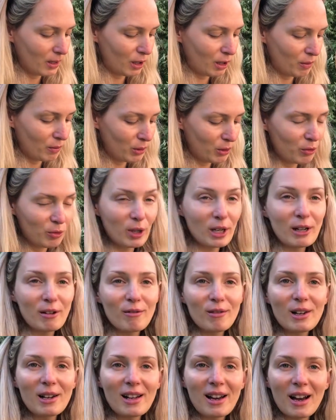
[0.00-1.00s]
I was
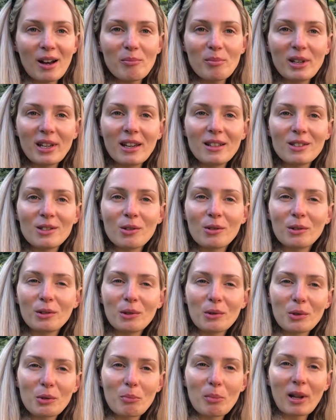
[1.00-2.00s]
really happy getting all
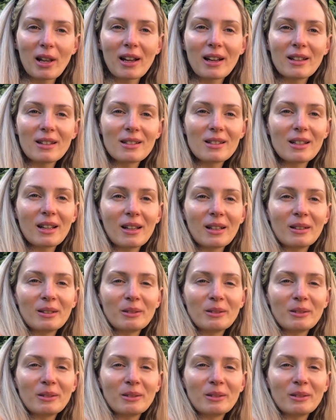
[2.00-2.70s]
those plants.